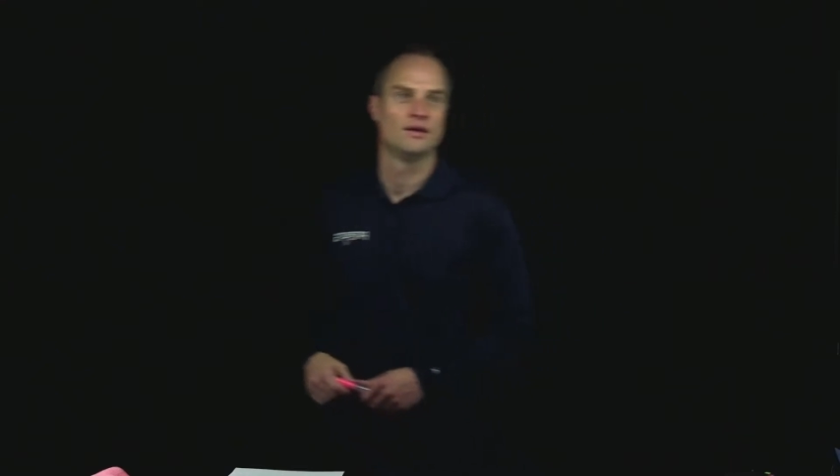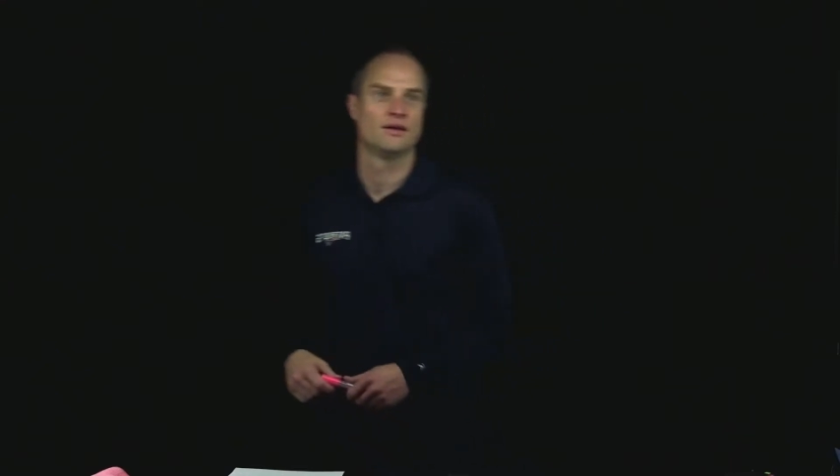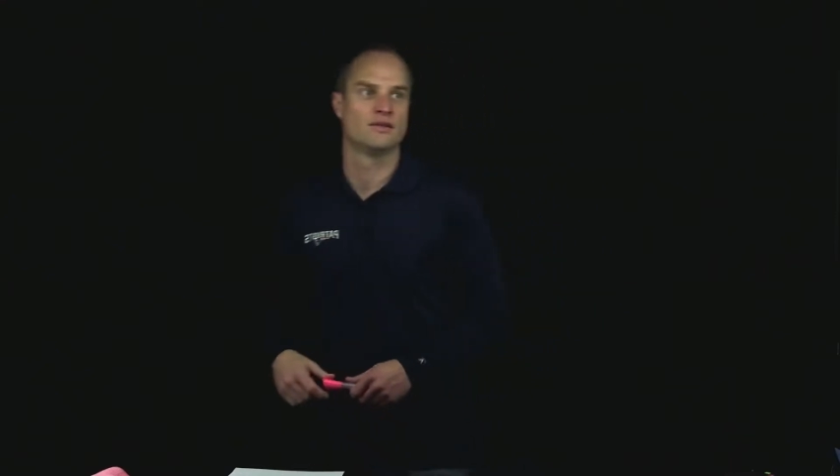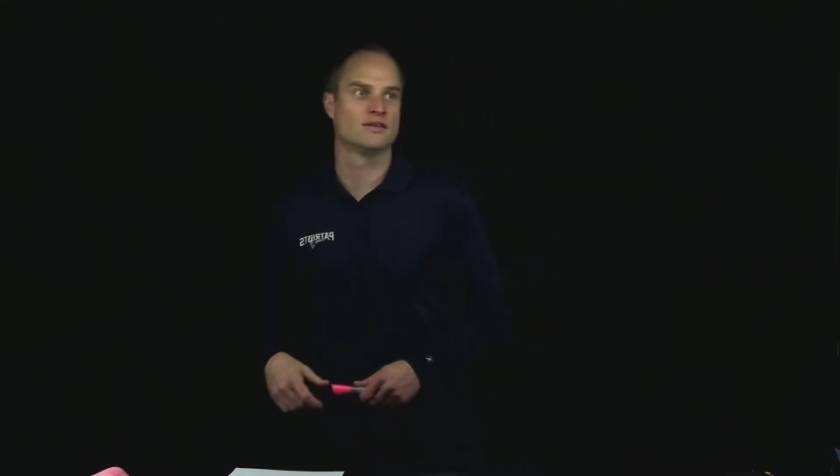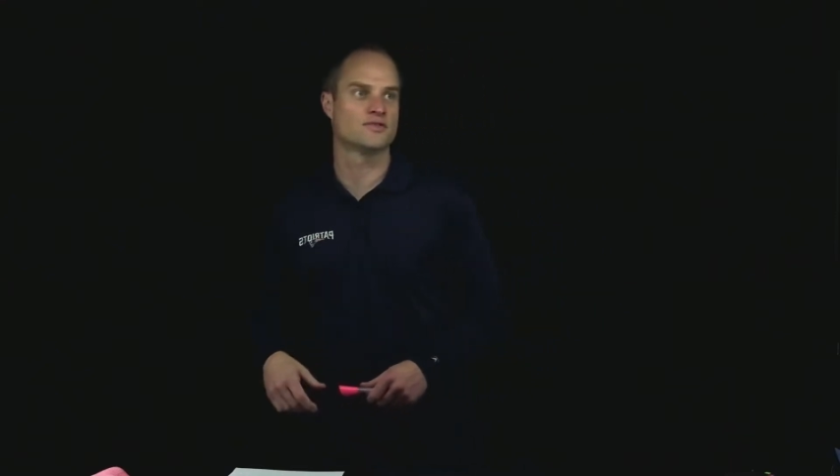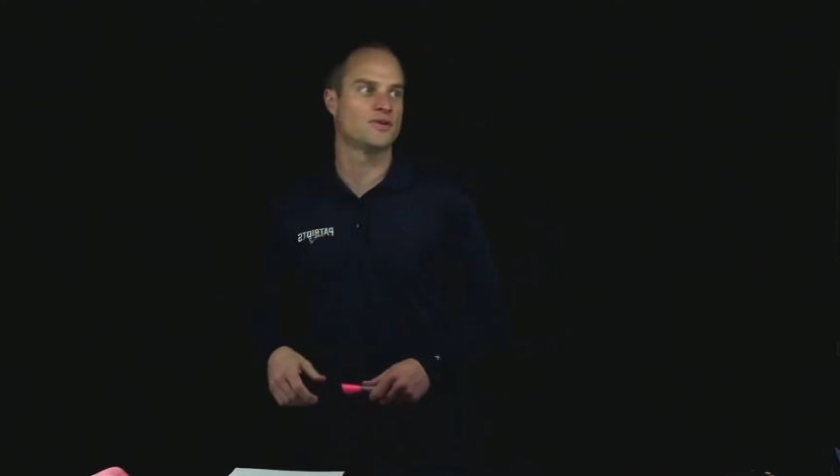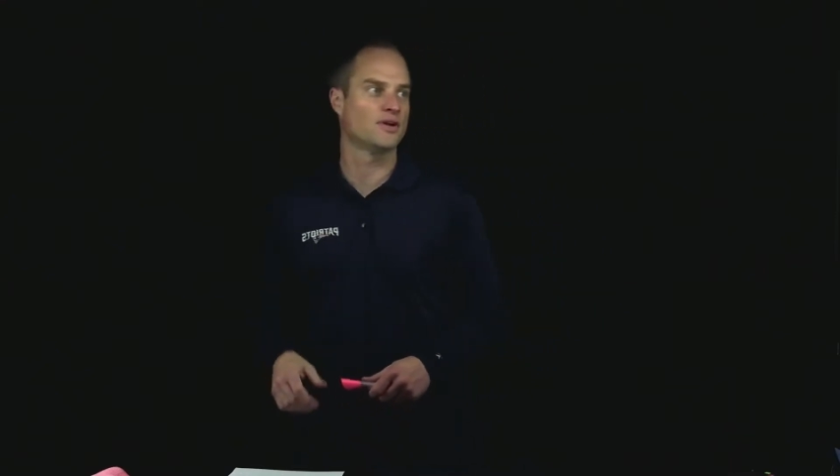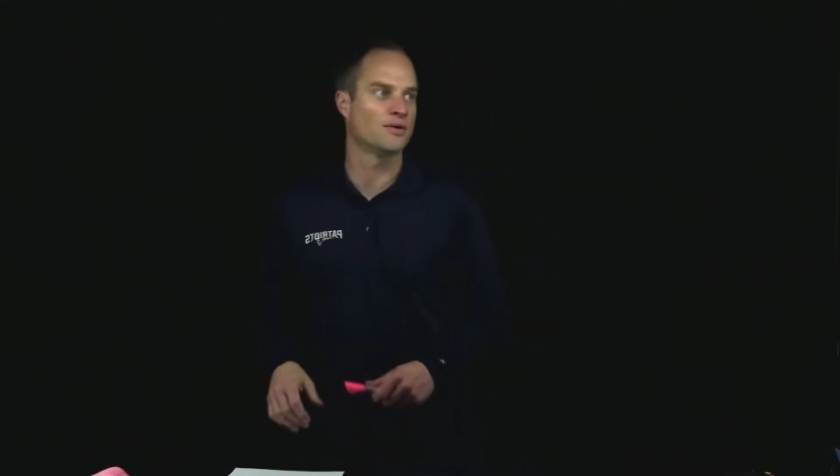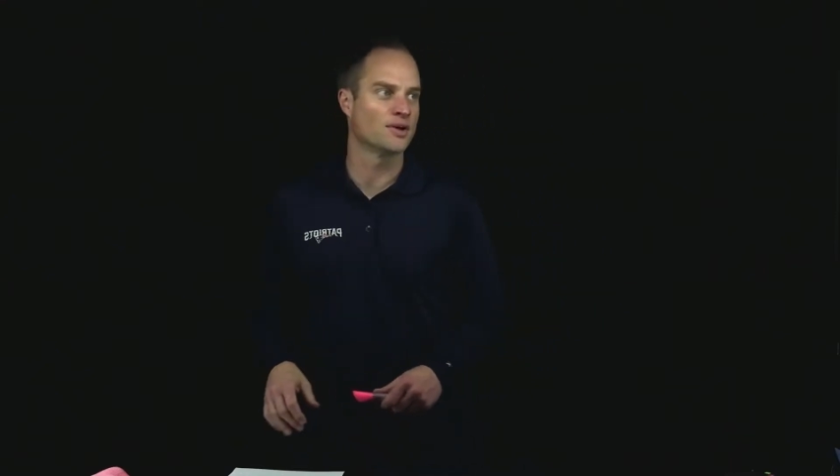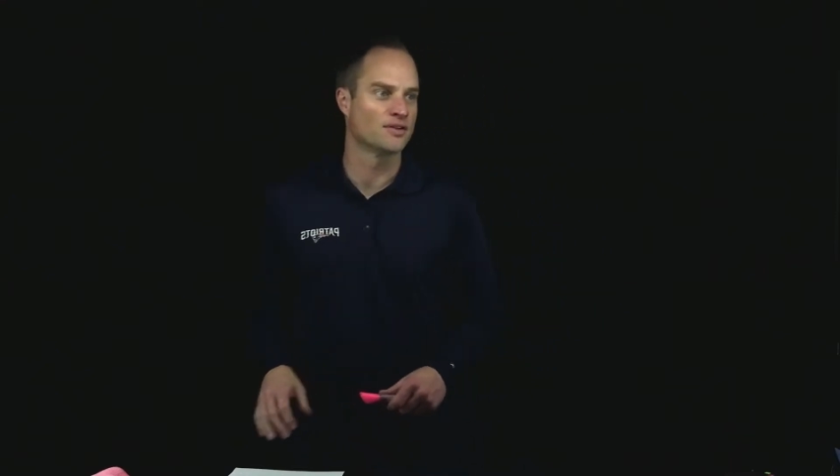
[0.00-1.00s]
In this video,
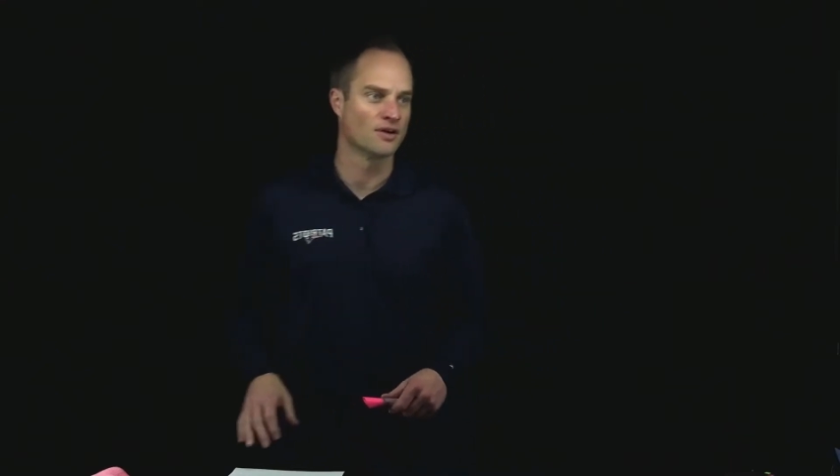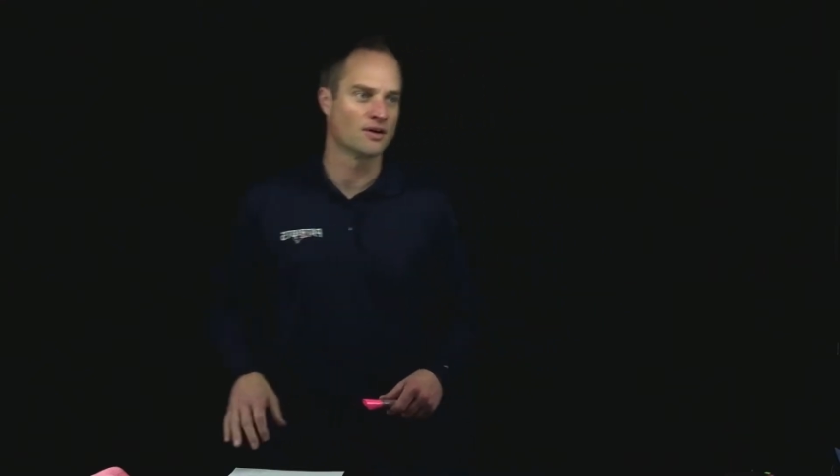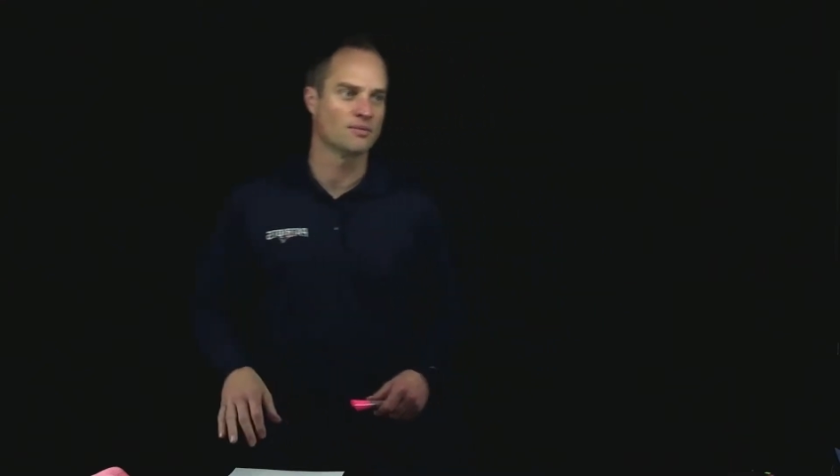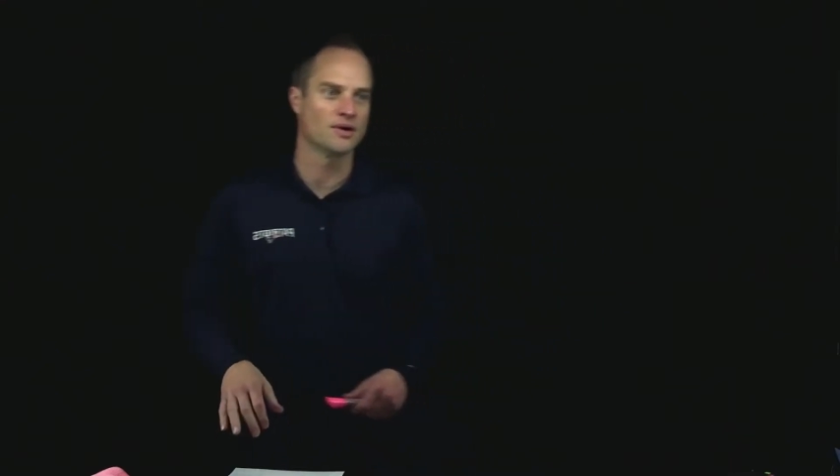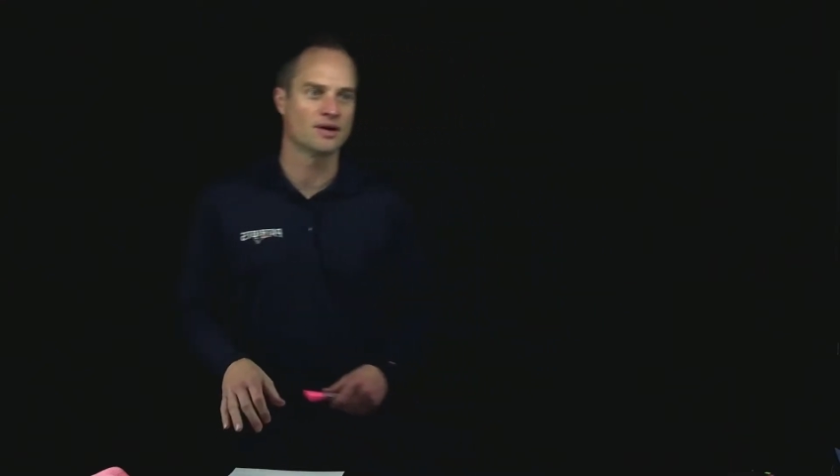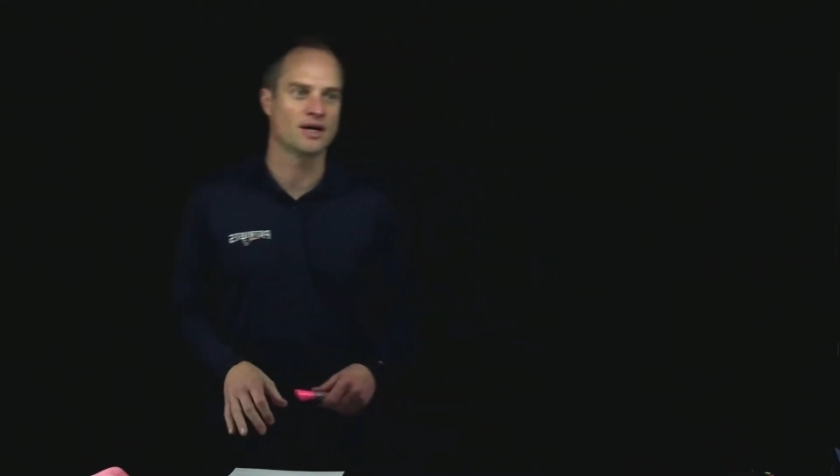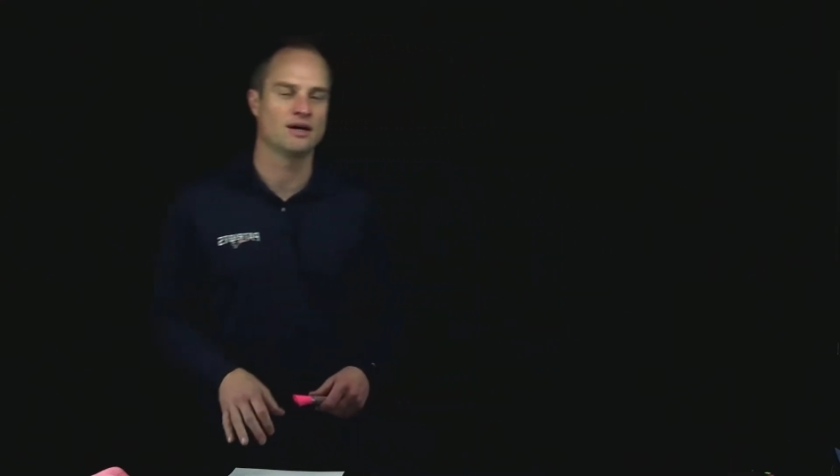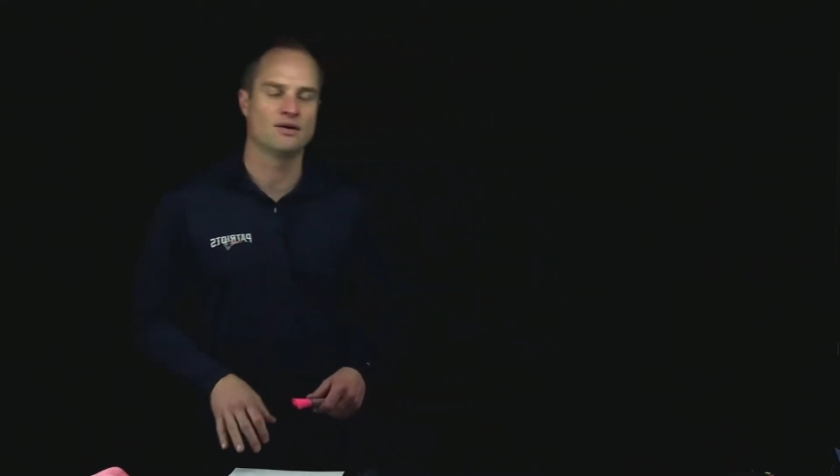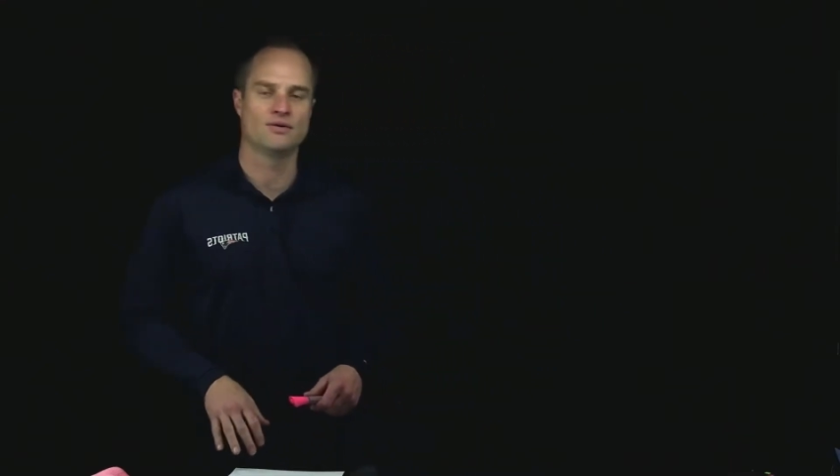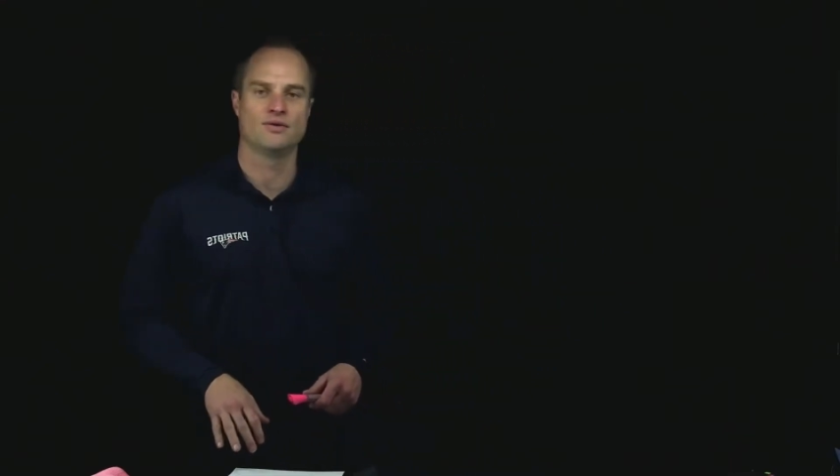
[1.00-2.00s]
I want to talk about
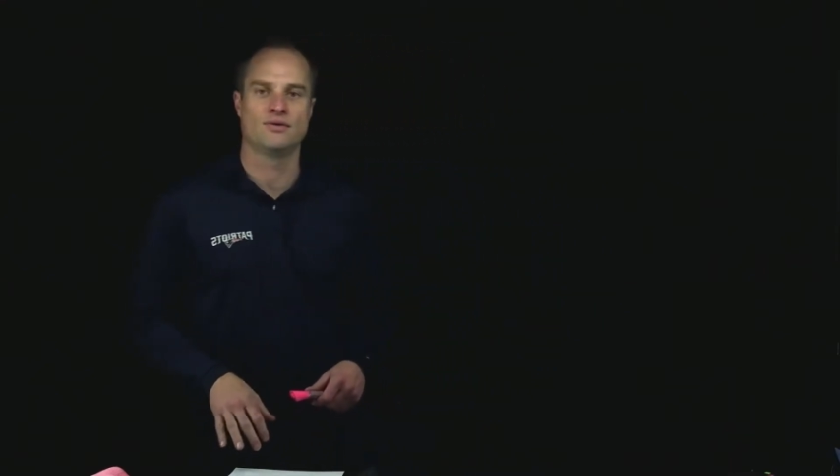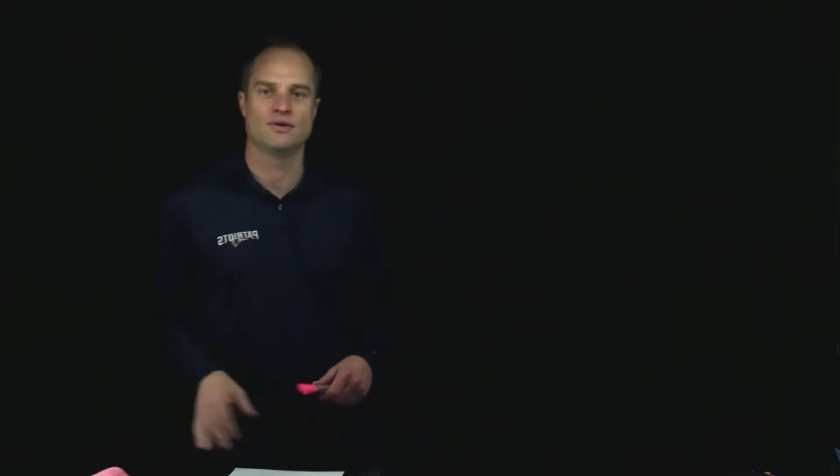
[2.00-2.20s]
how